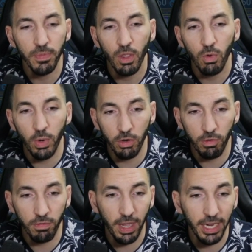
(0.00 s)
when you're
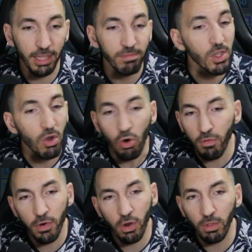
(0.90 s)
fighting.
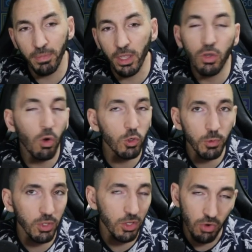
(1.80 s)
Overall,
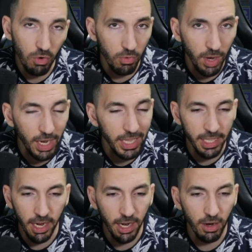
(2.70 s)
GHOSTBORN does not really
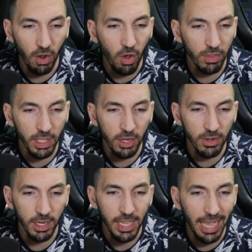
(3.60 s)
care on the gear
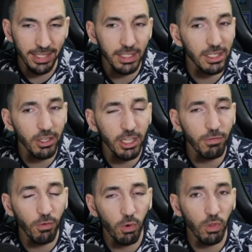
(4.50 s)
that he has. He's looking
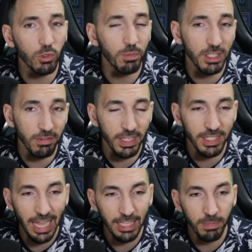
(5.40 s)
for those specific
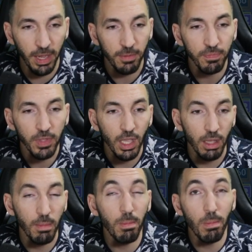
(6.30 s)
stats, but
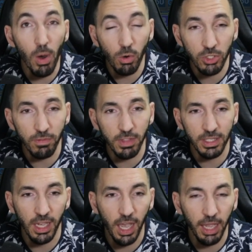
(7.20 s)
most of the
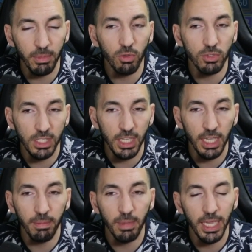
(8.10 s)
time you'll see
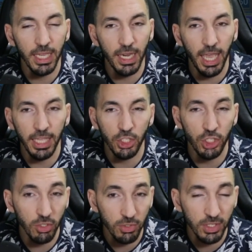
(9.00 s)
him in a
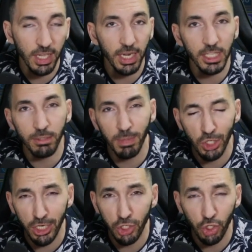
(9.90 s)
shield set,
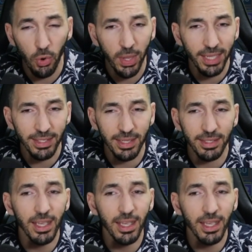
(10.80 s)
especially in showcases,